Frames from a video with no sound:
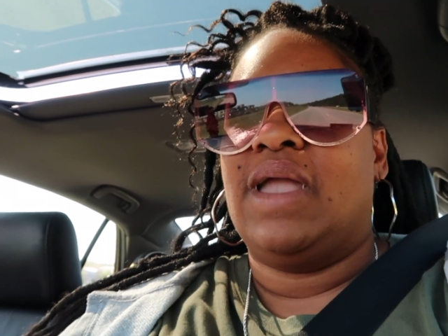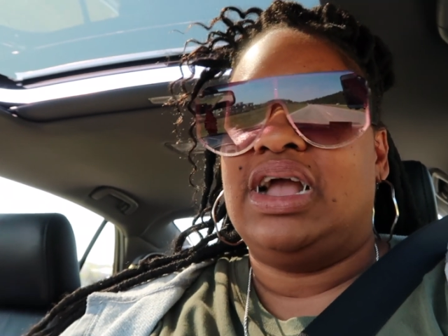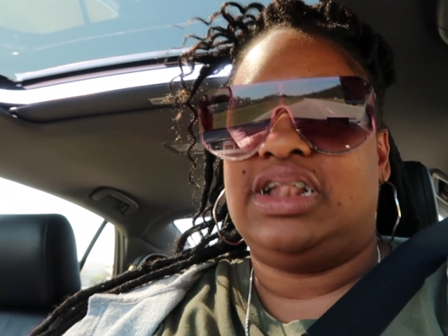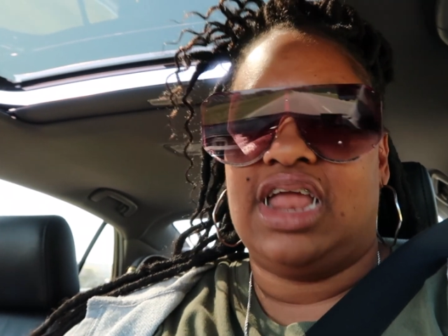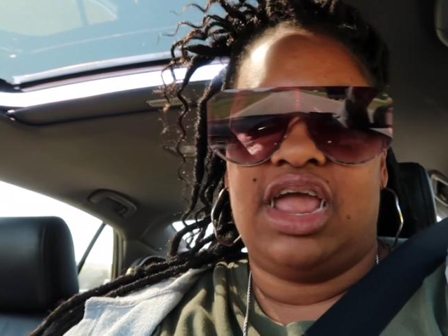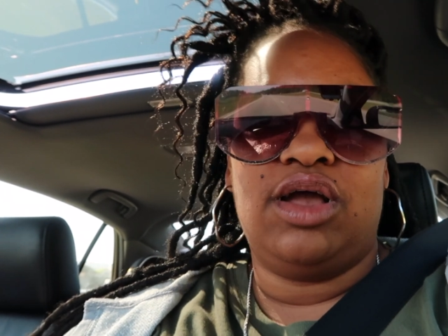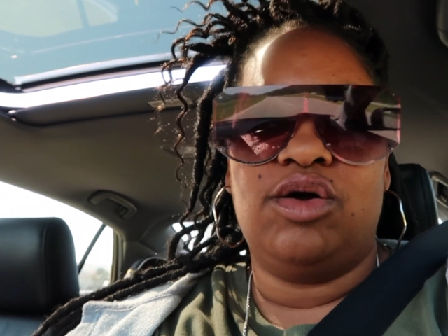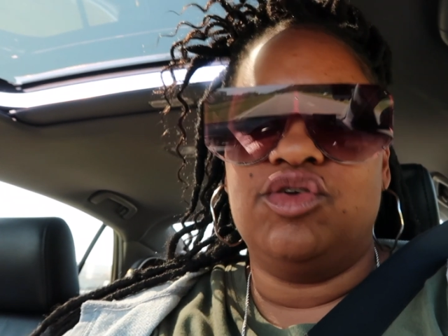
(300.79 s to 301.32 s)
it
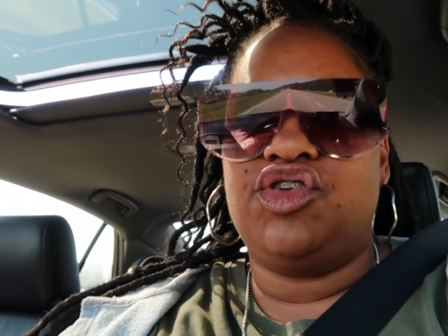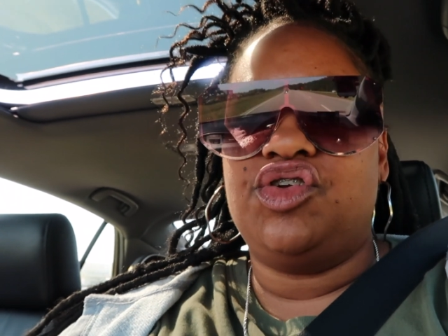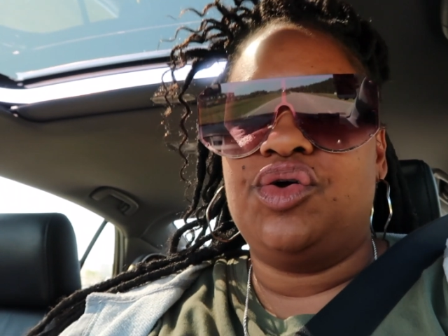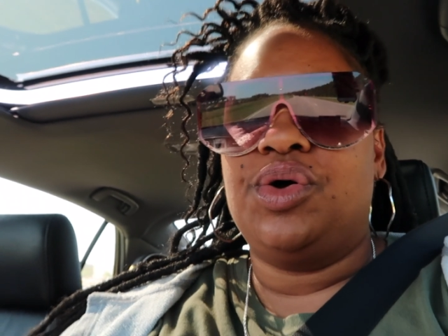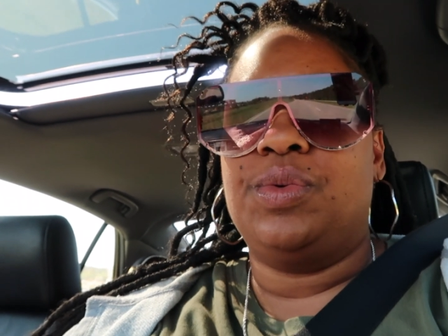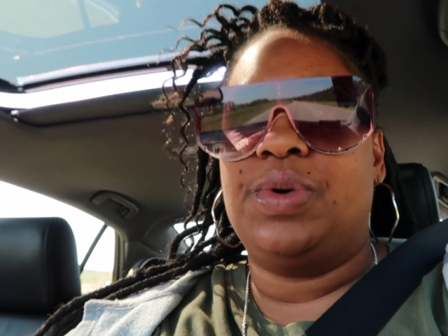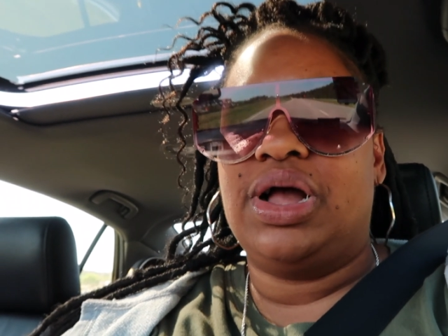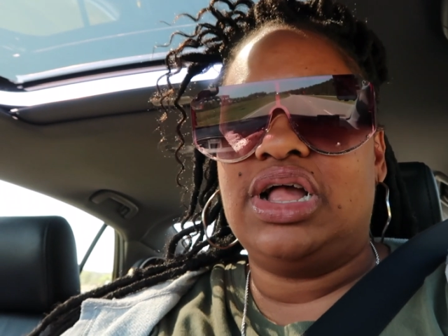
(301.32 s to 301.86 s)
dang on
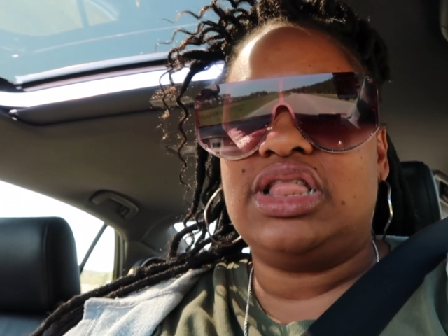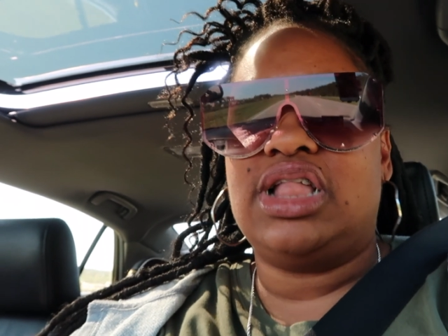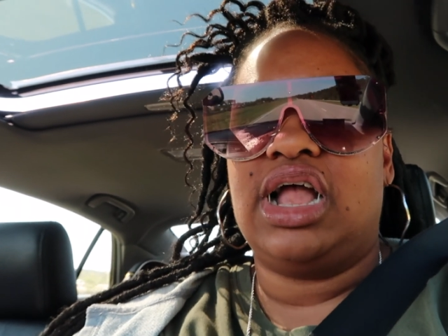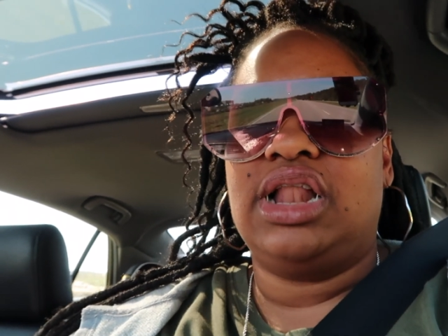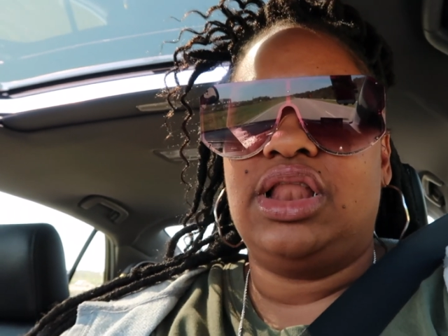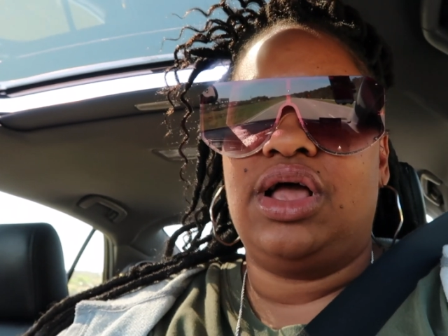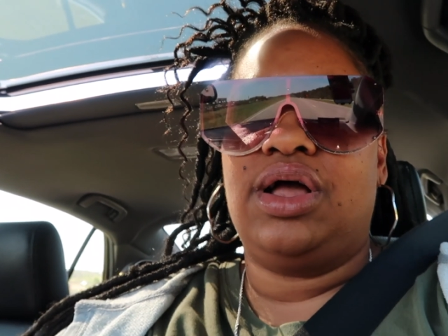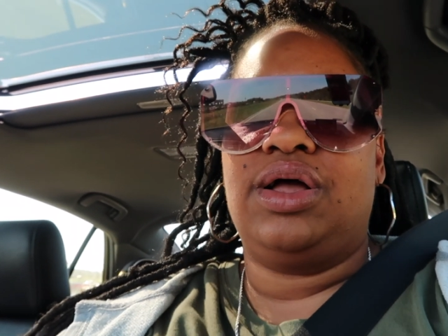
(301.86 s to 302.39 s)
sure was
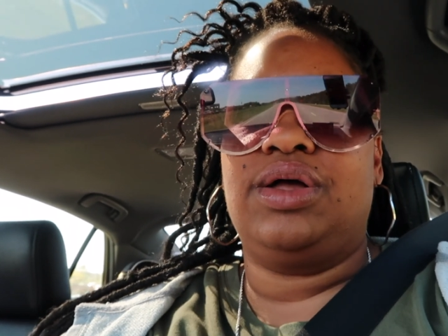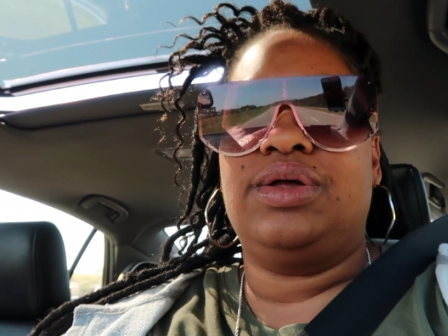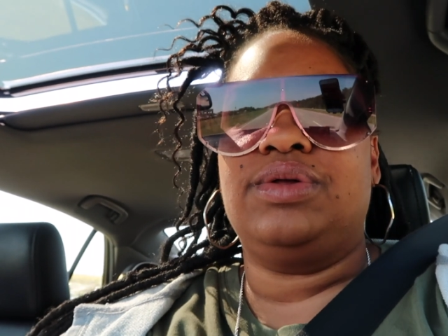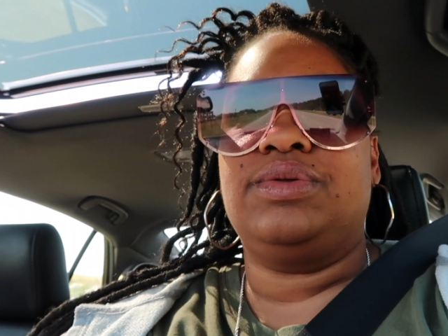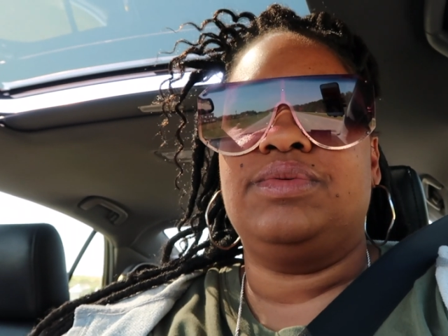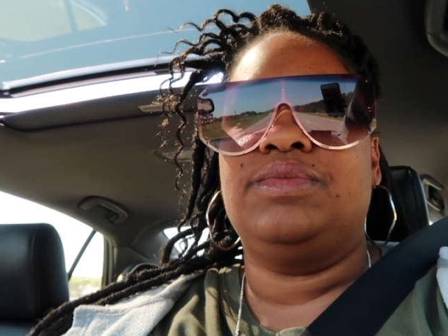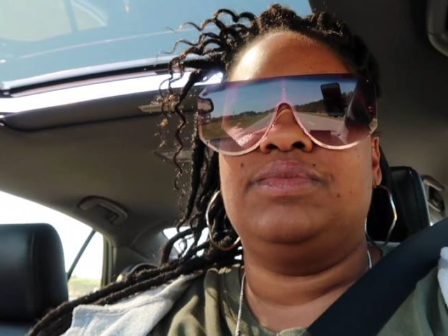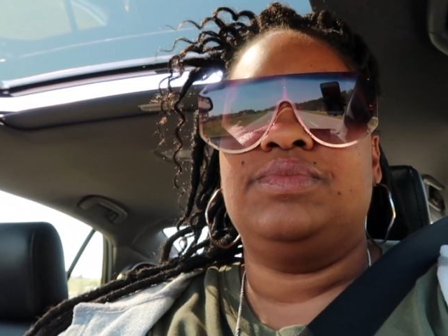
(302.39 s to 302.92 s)
that long. Would
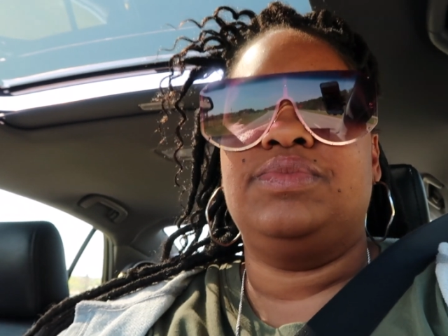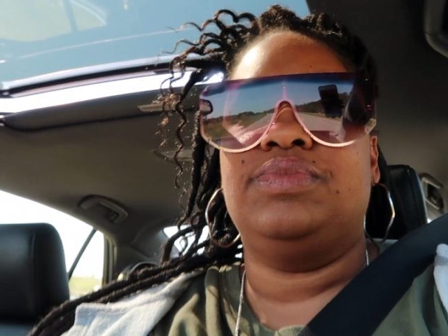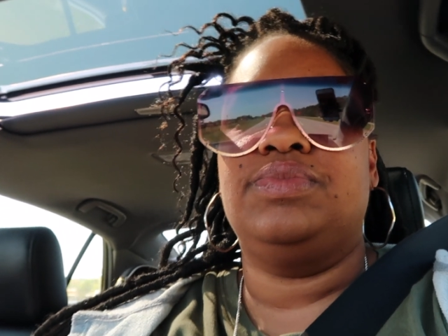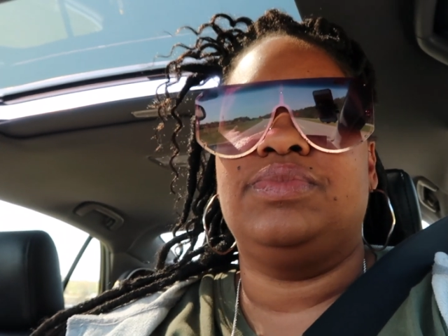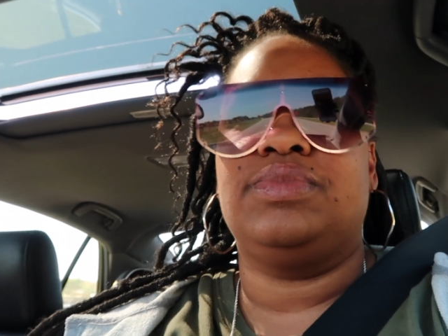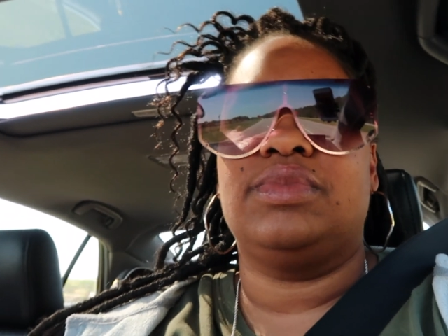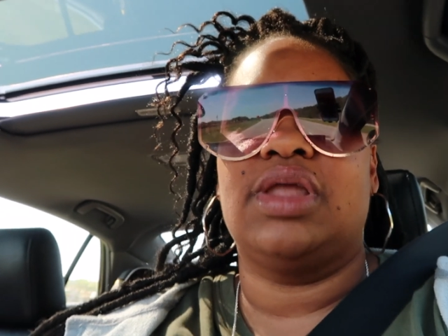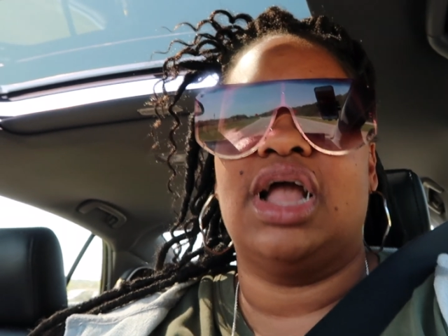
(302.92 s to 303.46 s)
you like to
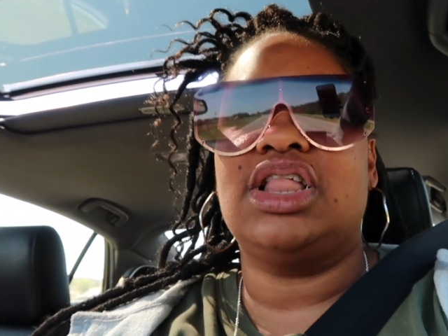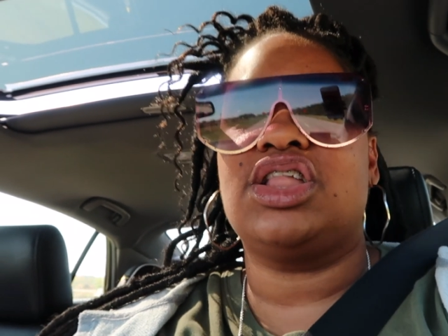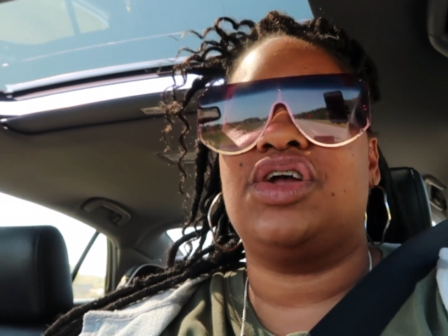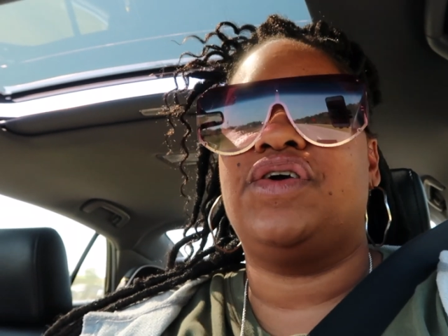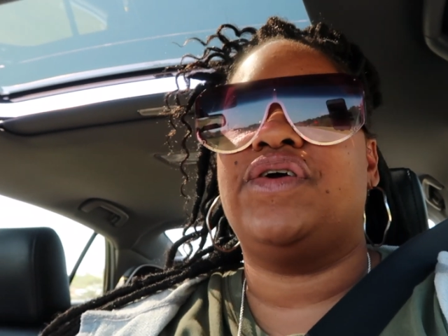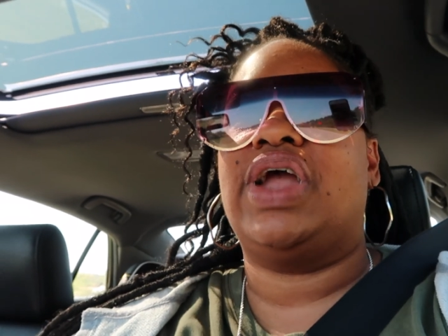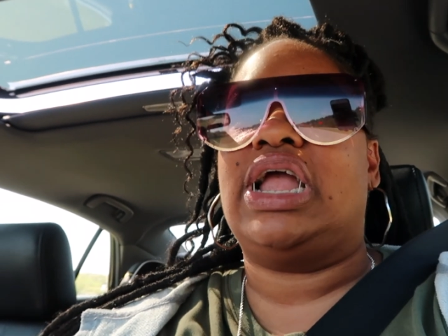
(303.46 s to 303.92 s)
know the that's hours crazy. of